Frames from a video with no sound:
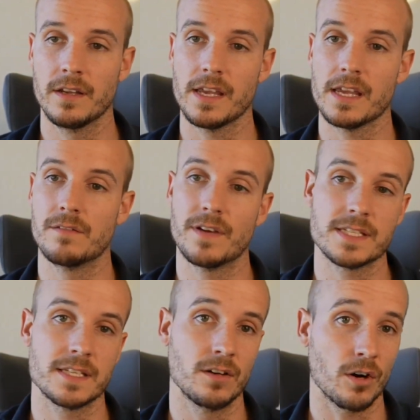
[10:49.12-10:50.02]

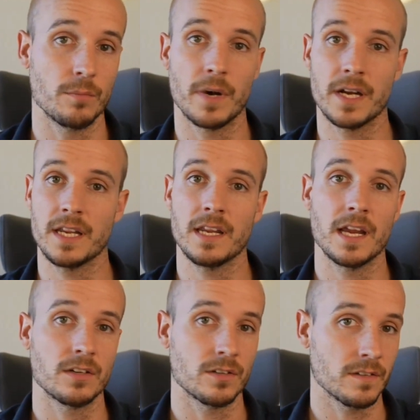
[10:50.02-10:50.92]
invested our money
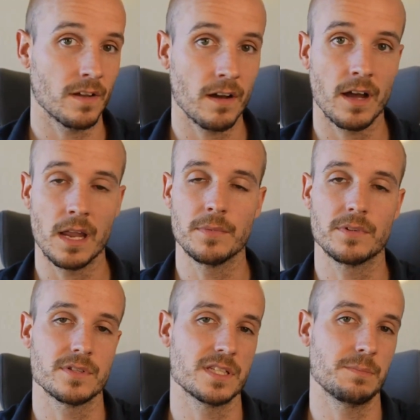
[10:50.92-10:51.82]
and our time
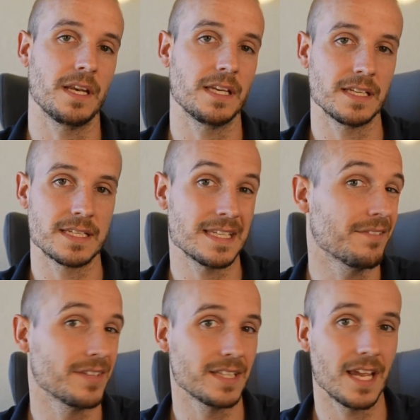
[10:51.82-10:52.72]
into spending
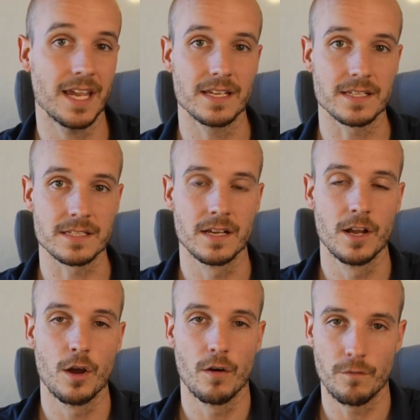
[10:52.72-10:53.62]
seven days
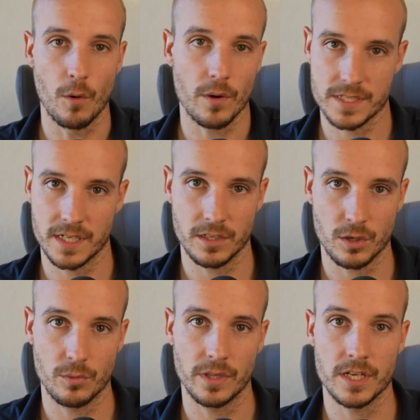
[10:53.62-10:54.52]
focusing on our
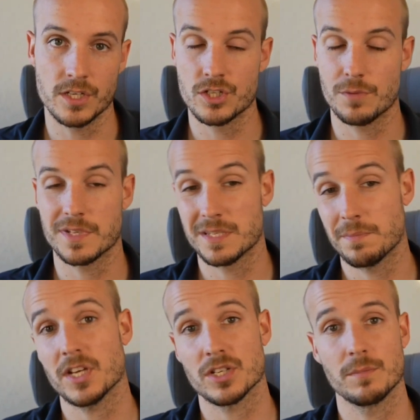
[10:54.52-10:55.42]
relationship,
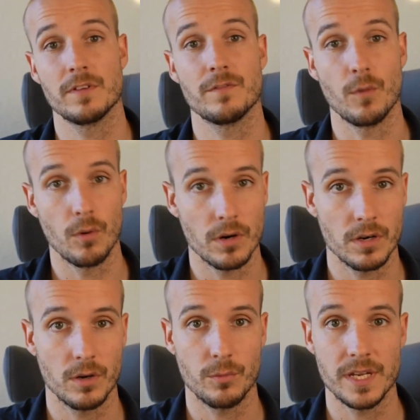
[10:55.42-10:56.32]
especially before
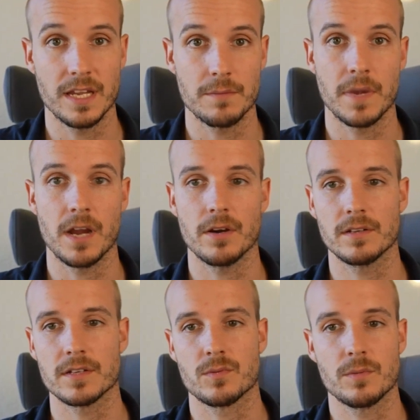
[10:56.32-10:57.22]
we get married.
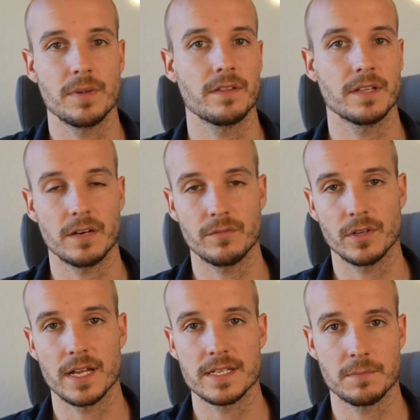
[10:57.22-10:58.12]
Because one big thing that I've
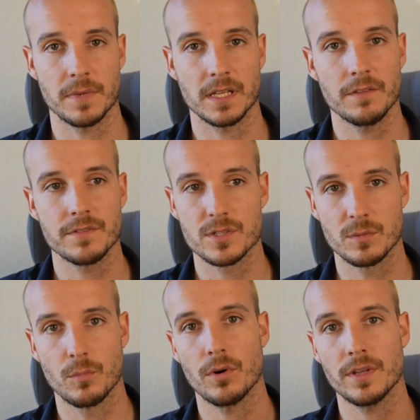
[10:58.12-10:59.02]
realized in my life is the
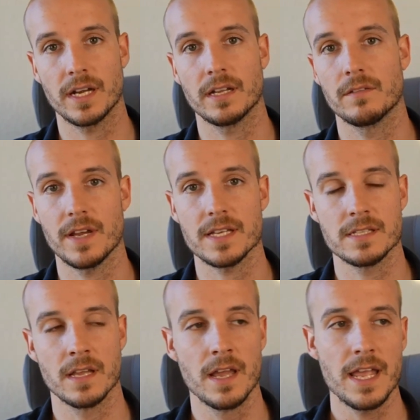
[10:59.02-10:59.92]
more that I
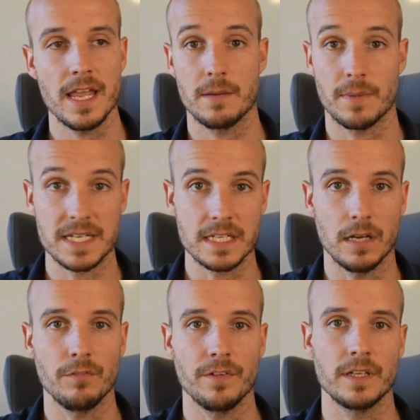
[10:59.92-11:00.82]
invest in
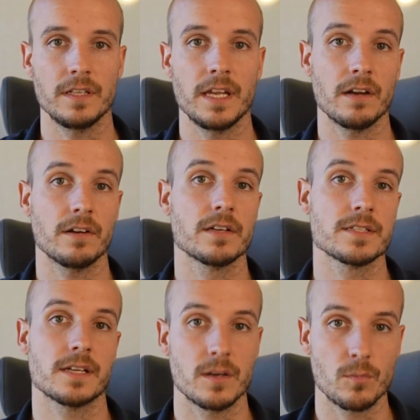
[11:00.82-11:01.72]
myself and in the areas
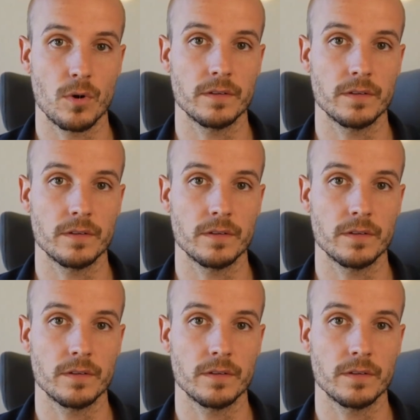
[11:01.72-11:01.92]
that I want